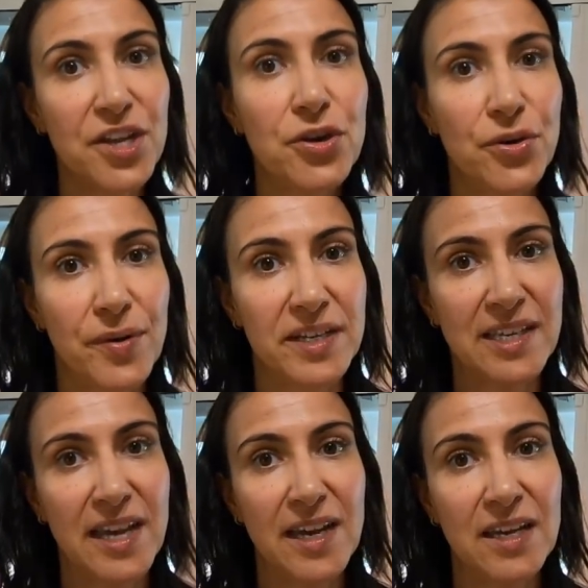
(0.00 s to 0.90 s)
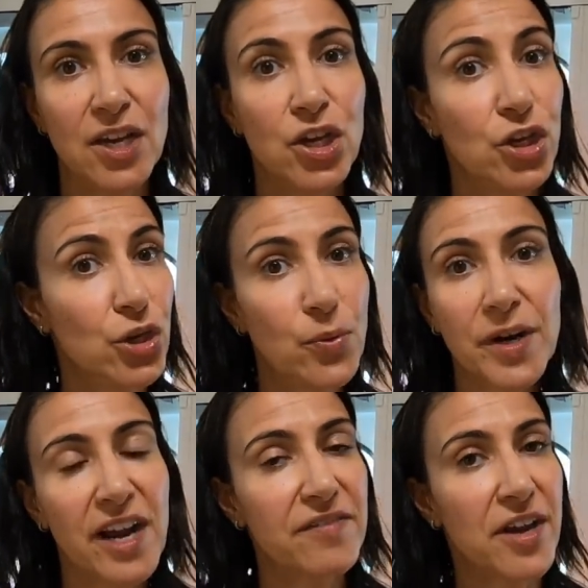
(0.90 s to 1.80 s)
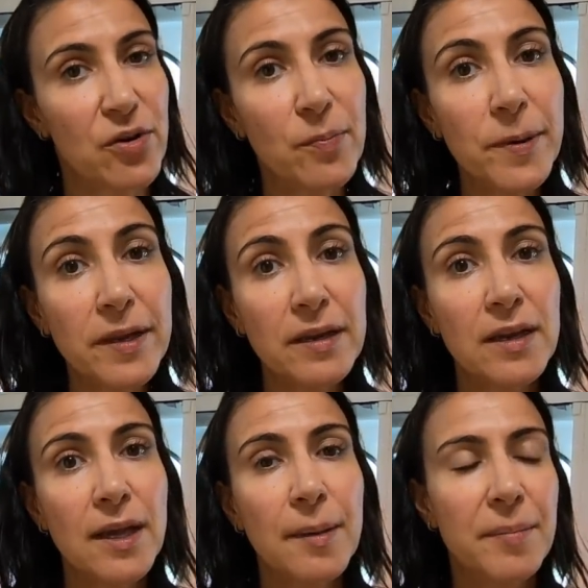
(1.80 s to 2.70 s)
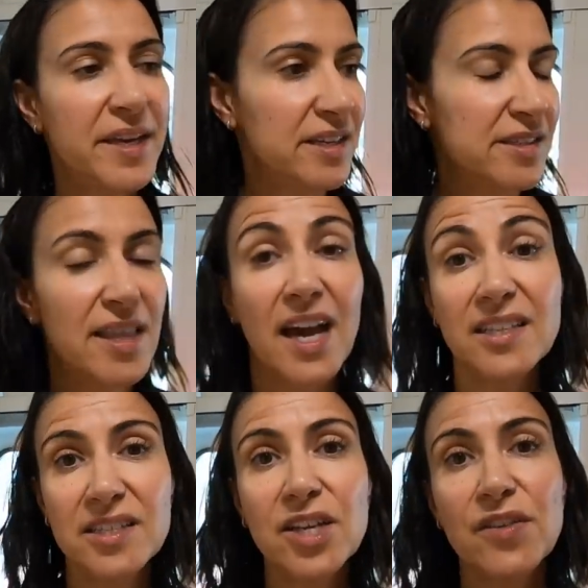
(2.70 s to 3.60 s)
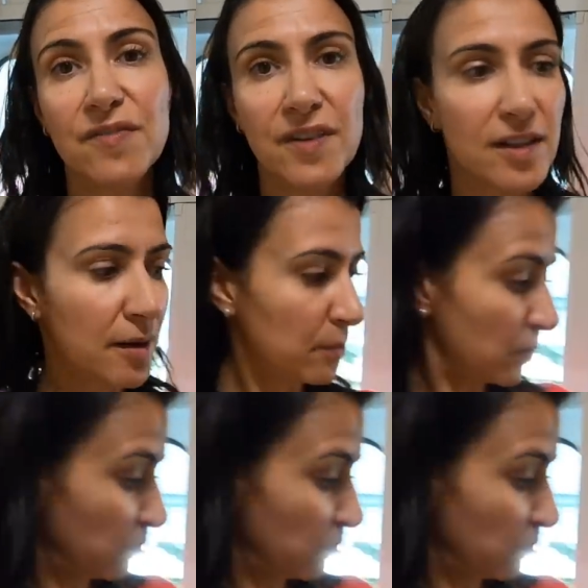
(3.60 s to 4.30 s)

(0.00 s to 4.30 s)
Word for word: in your gray tank, you don't want to have that open because that's going to fill up